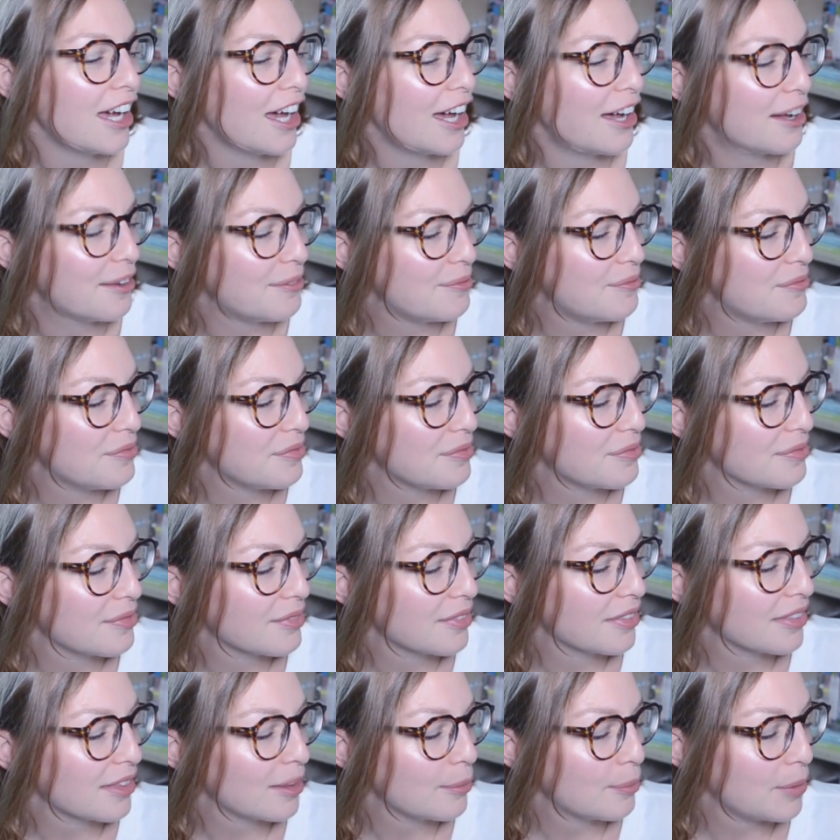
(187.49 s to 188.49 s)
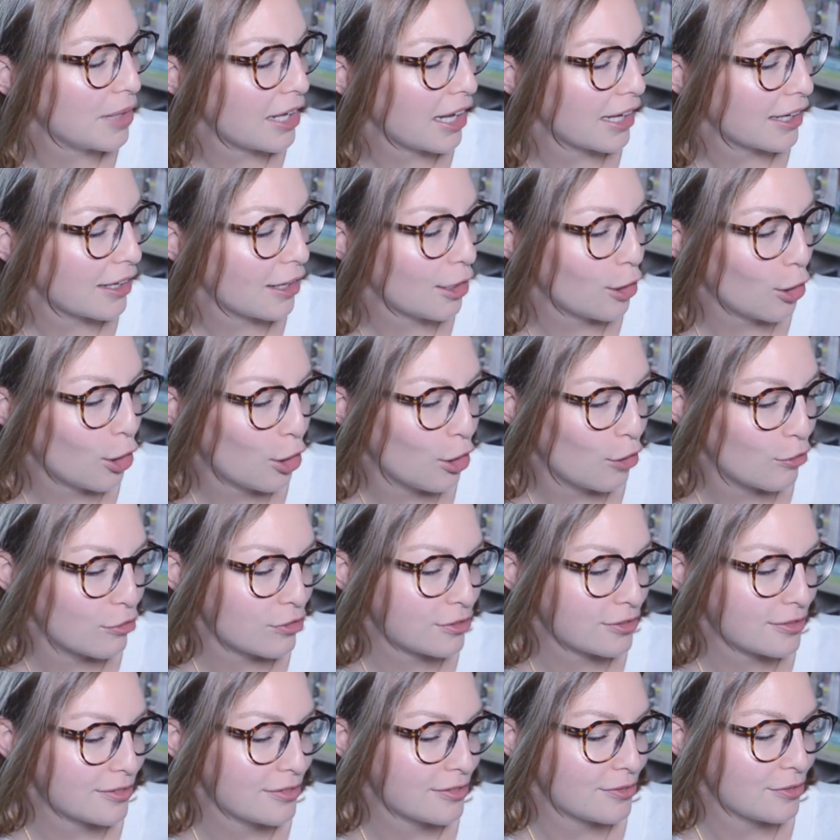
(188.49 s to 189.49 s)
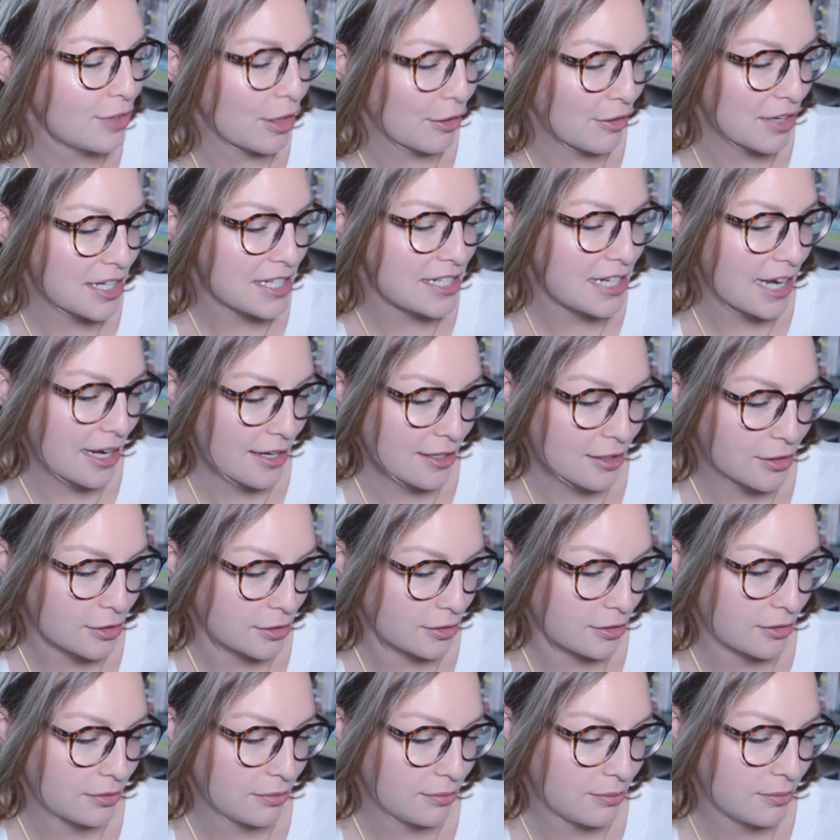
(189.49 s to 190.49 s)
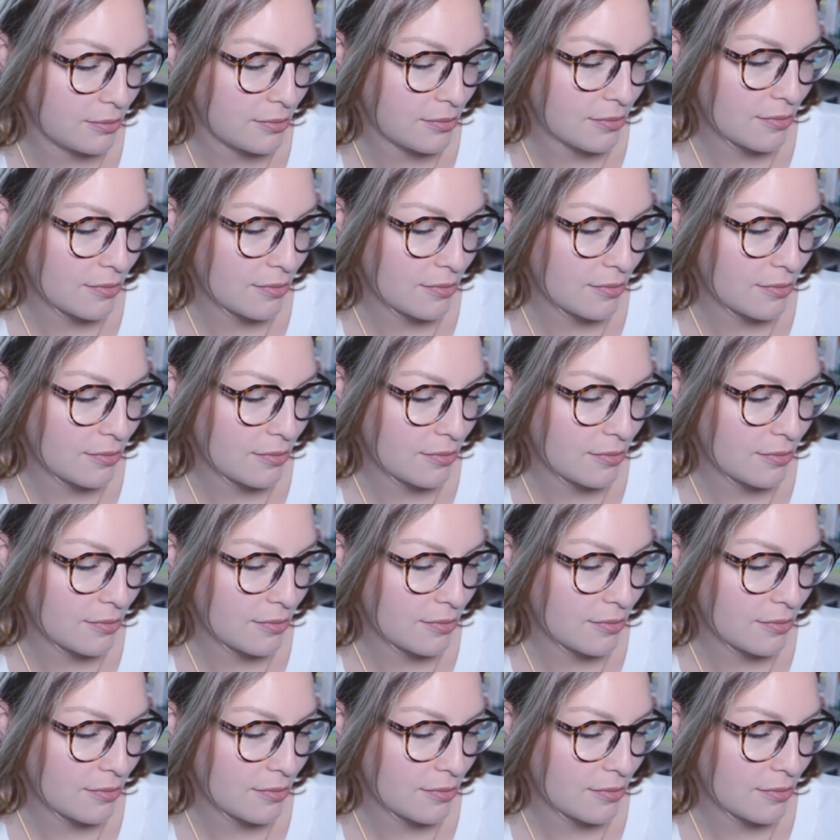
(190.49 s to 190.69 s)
but like a lot of very technical